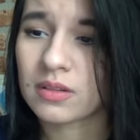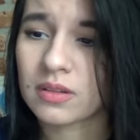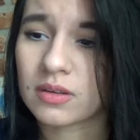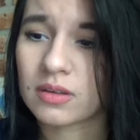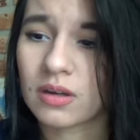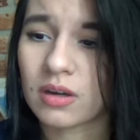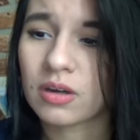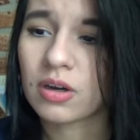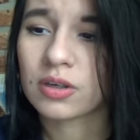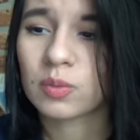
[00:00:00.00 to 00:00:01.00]
the
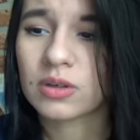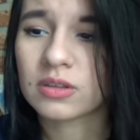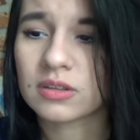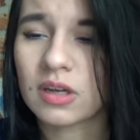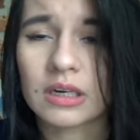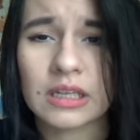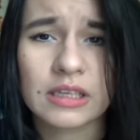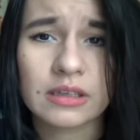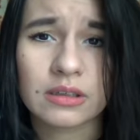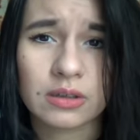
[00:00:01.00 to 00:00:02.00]
card was
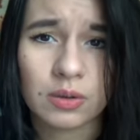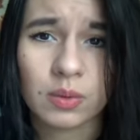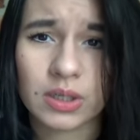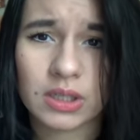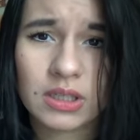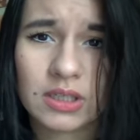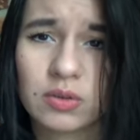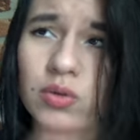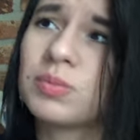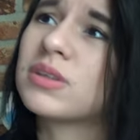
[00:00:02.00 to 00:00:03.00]
unclear or they
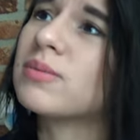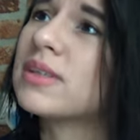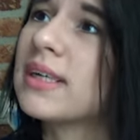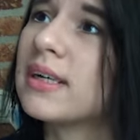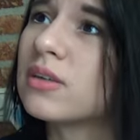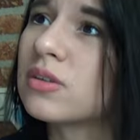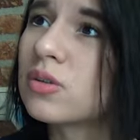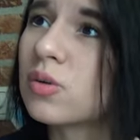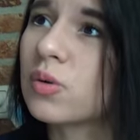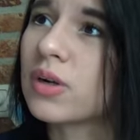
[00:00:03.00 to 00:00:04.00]
told me something else
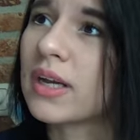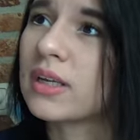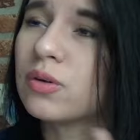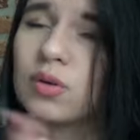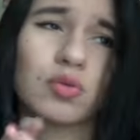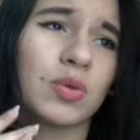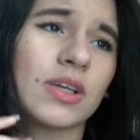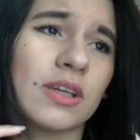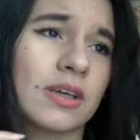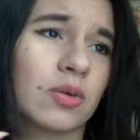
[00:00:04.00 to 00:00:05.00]
or I couldn't
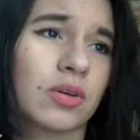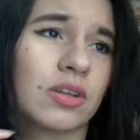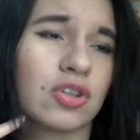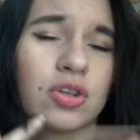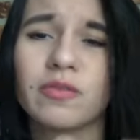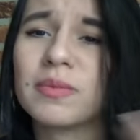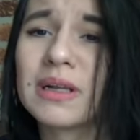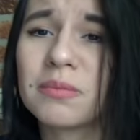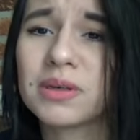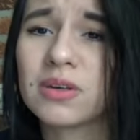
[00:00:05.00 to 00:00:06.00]
read it or they should have made
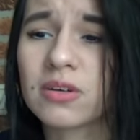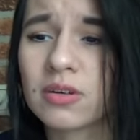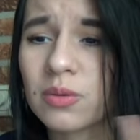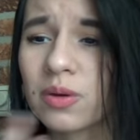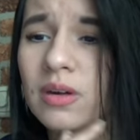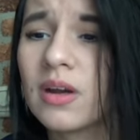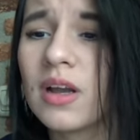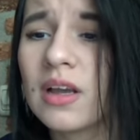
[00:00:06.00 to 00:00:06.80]
it bigger or